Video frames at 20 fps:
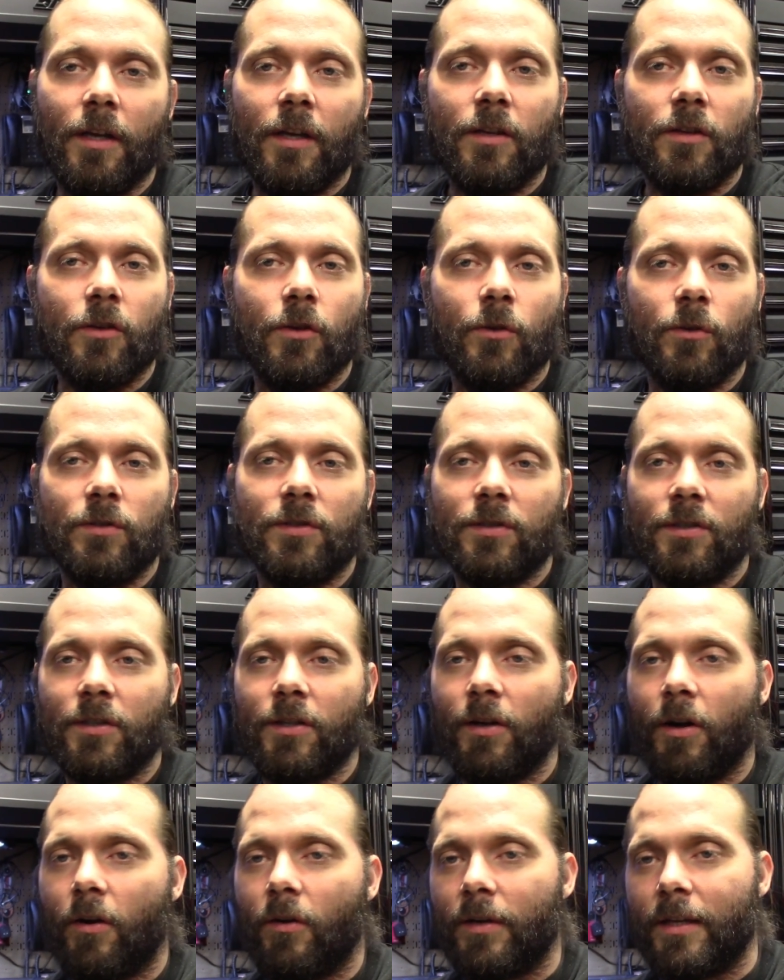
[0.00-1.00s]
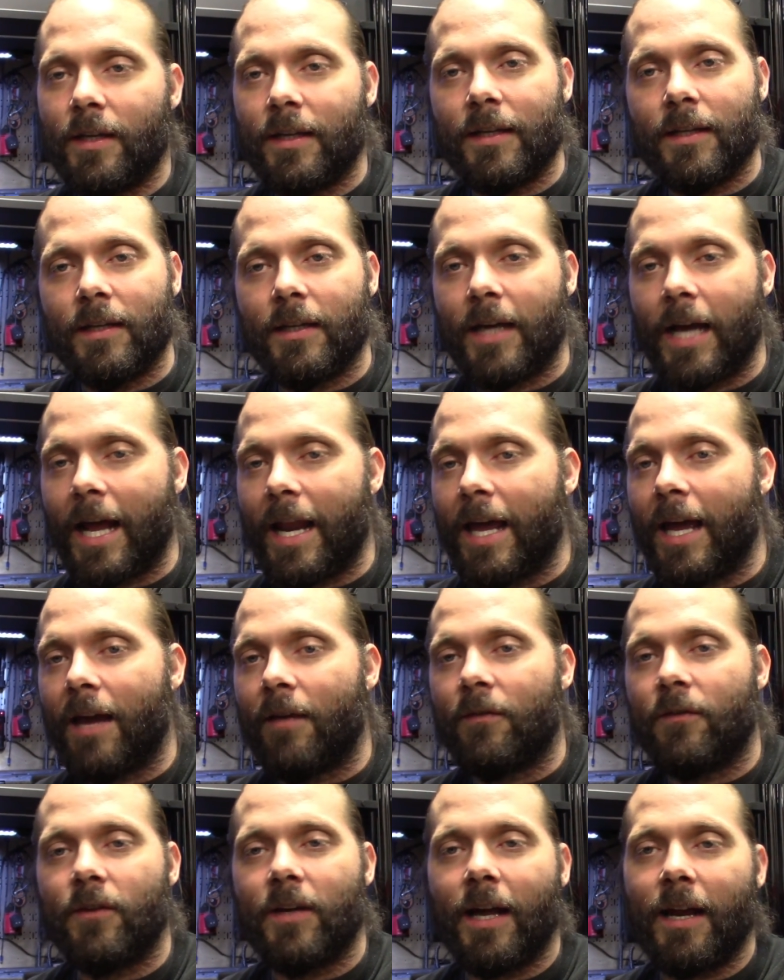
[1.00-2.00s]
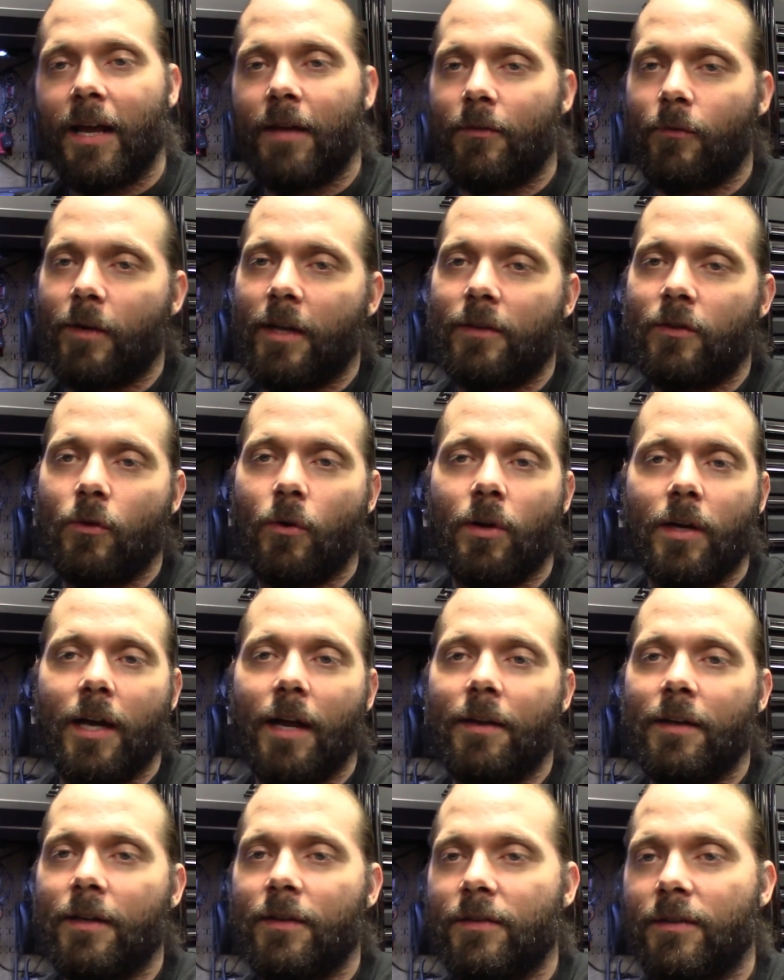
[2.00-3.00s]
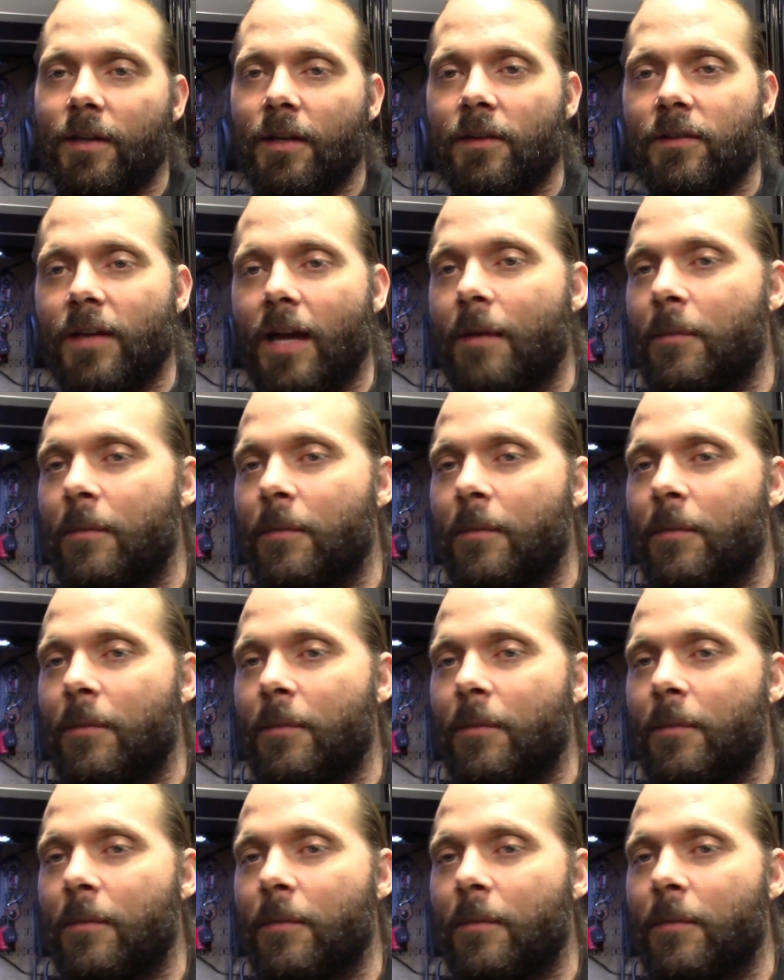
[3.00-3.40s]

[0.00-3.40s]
use. You know, you gotta have, you gotta have the right torque on these things.